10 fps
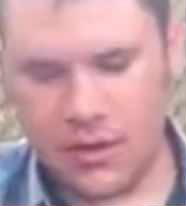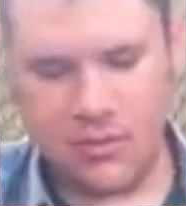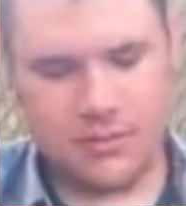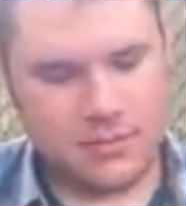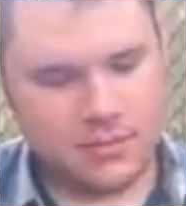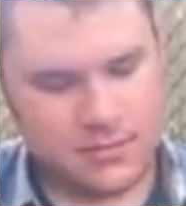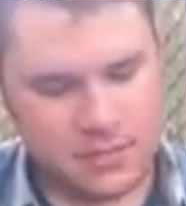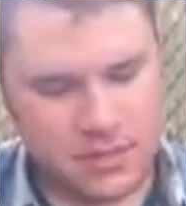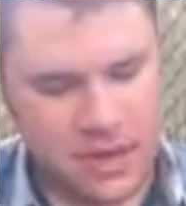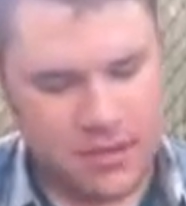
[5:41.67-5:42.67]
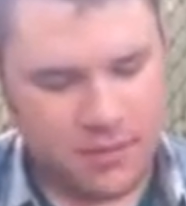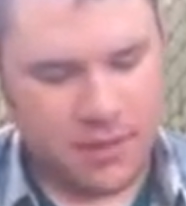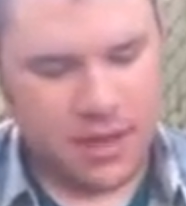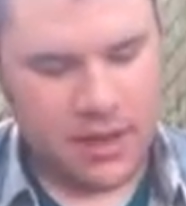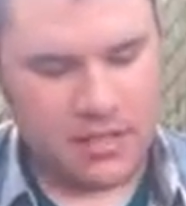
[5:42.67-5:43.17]
Comes out of the
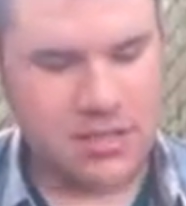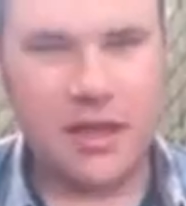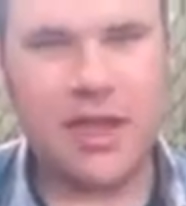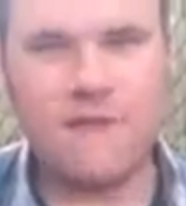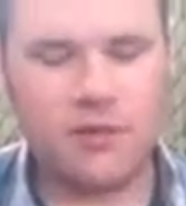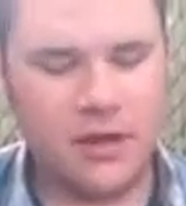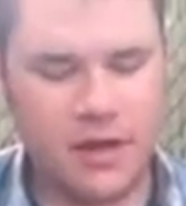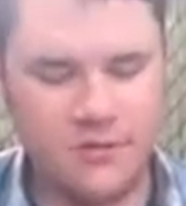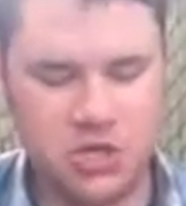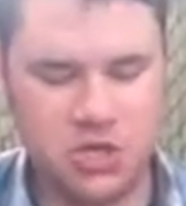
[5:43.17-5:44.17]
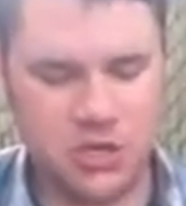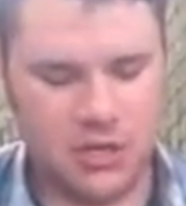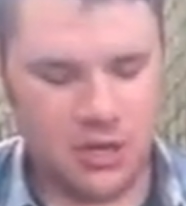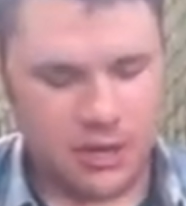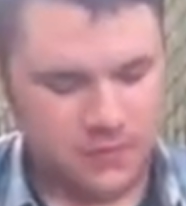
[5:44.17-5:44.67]
box like every knife
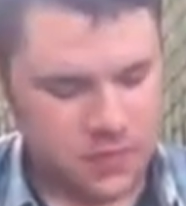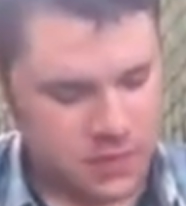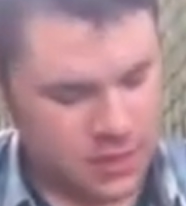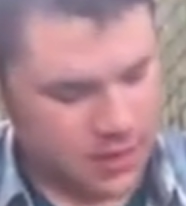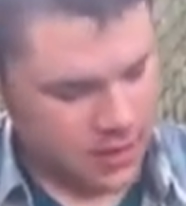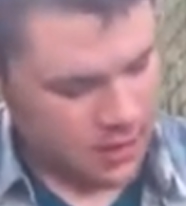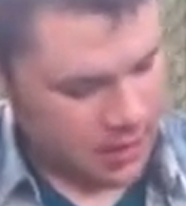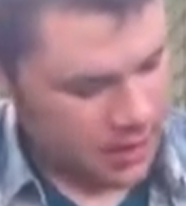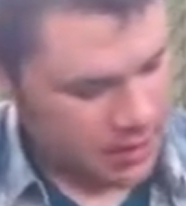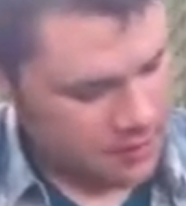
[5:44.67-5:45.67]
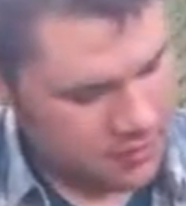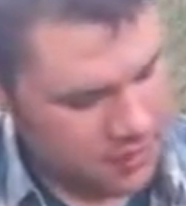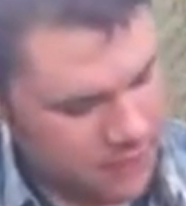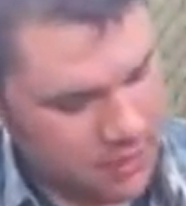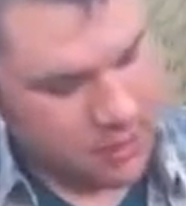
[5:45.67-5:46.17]
should, and uh, I don't know if